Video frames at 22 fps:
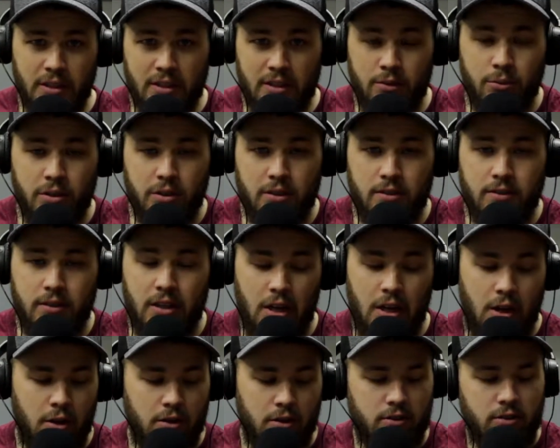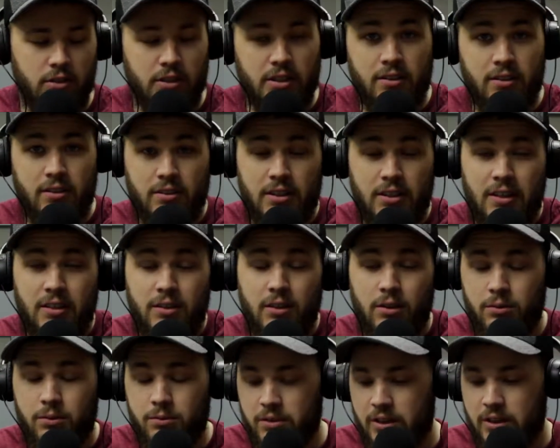Man, whatever. So the
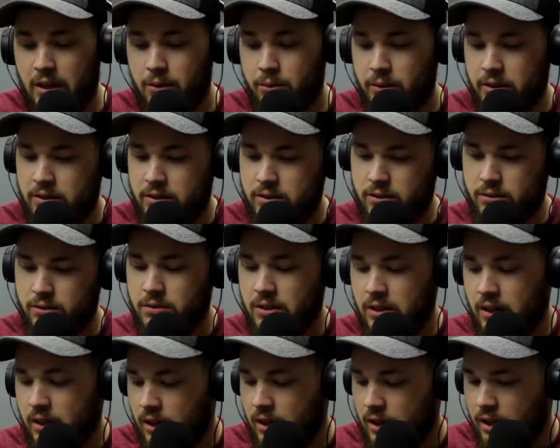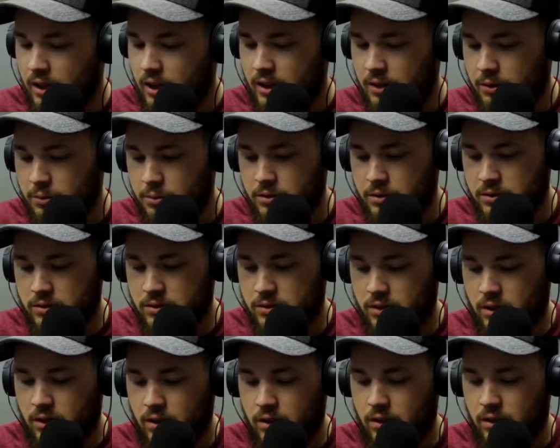casino that I went to, it
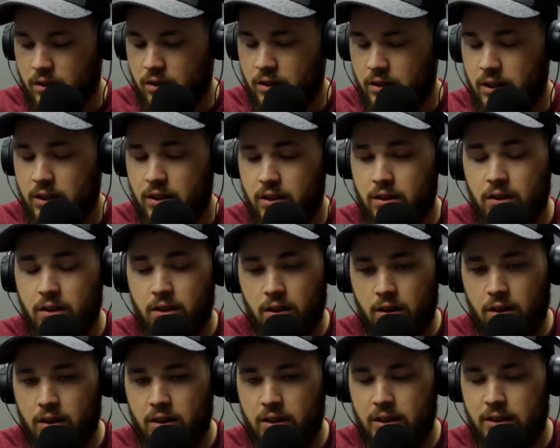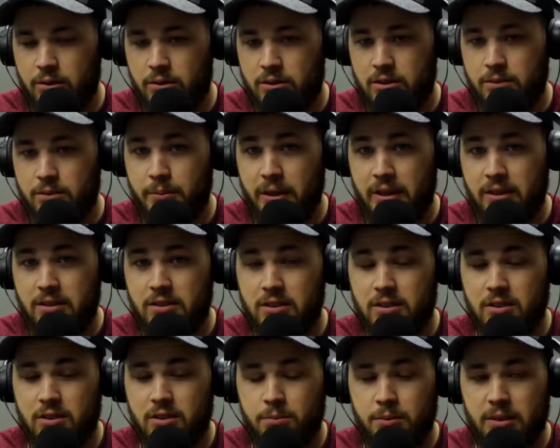was an
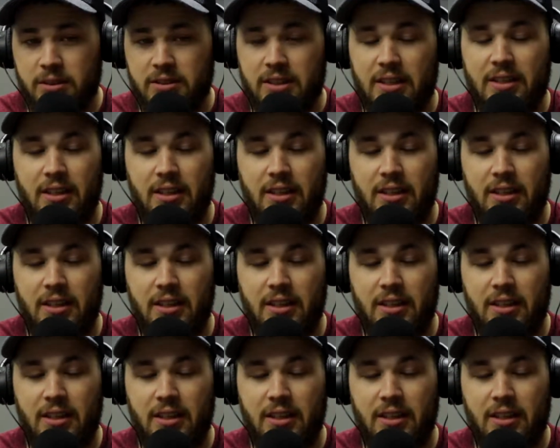amazing experience.